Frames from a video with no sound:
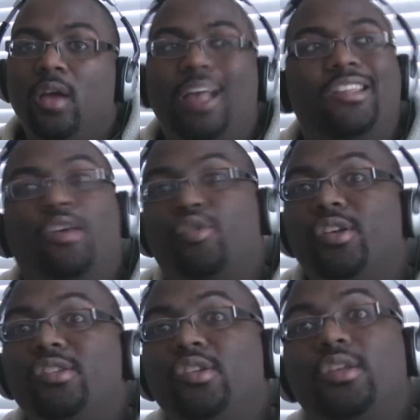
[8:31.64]
I said,
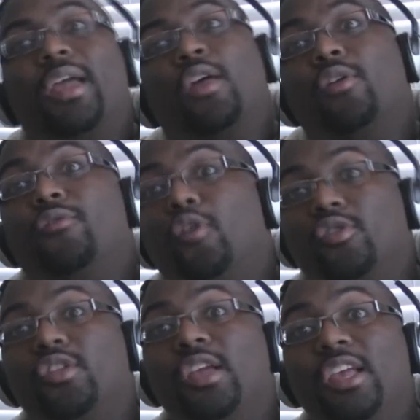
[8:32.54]
Chris is going to get hit
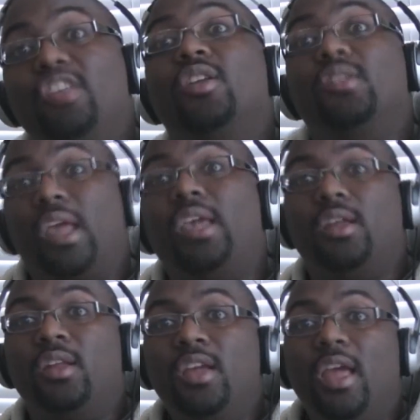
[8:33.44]
first. He's going to
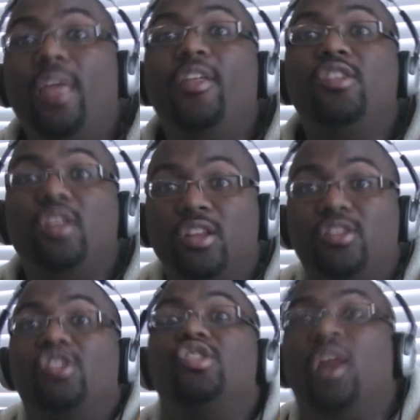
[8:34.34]
take it, and then he's going to
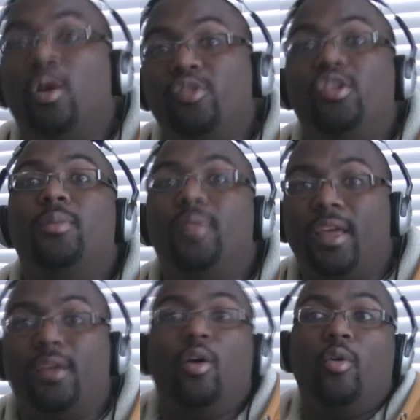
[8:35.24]
dish it out. It's going to be
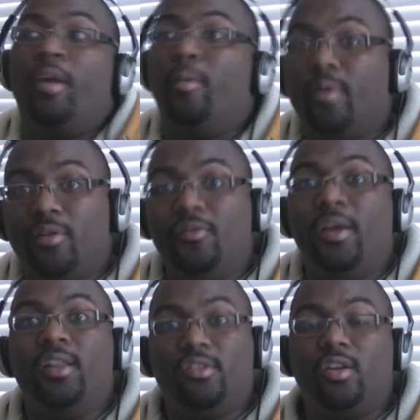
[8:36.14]
like, all right, we're in a
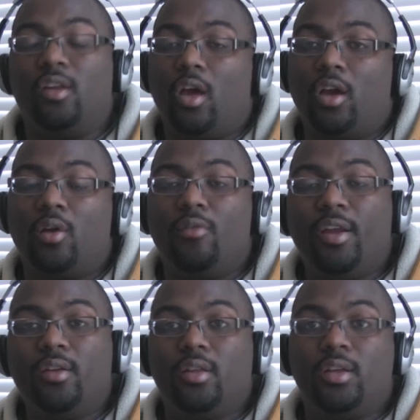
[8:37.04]
fight, and he's going to knock out
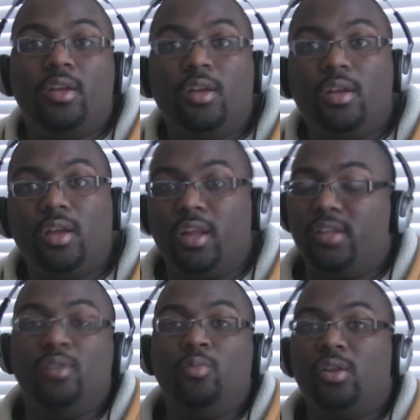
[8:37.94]
Wanderlei. And I
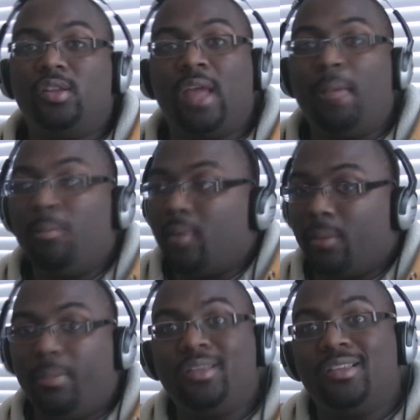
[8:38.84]
didn't want that to happen, but
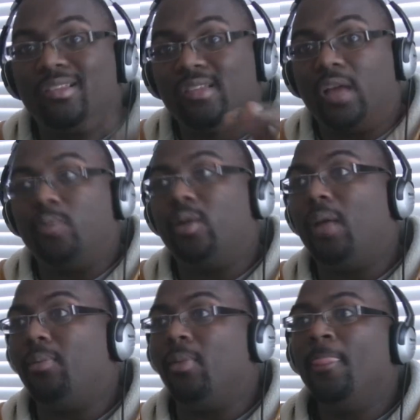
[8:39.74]
I picked it. It's exactly what
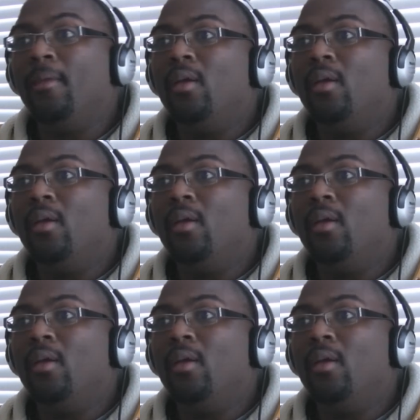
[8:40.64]
happened.